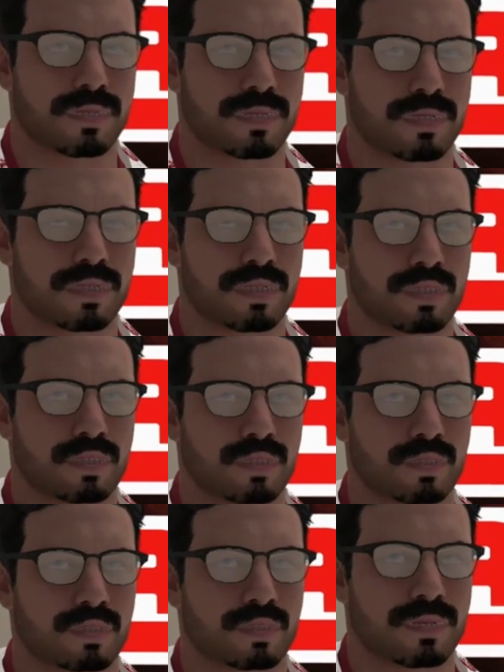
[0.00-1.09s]
So much
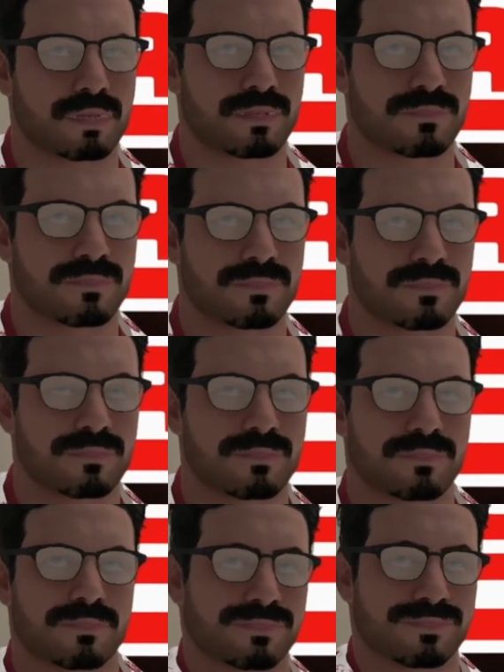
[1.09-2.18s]
so that
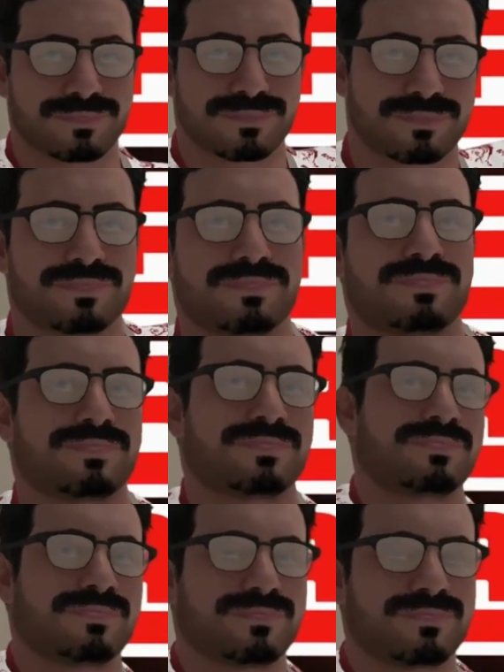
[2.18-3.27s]
he didn't immediately go
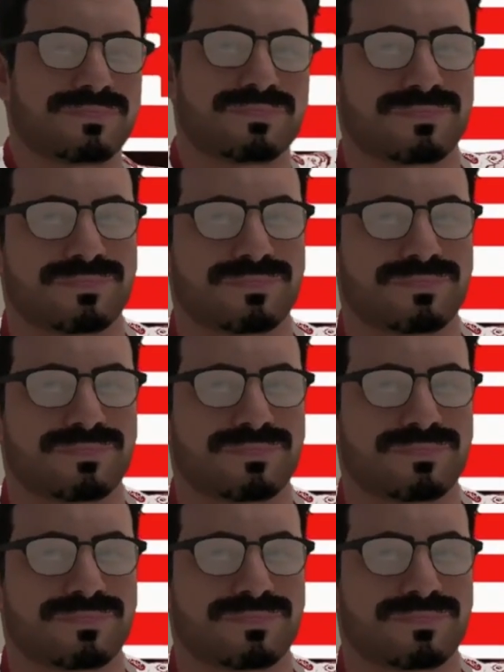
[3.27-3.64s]
back to being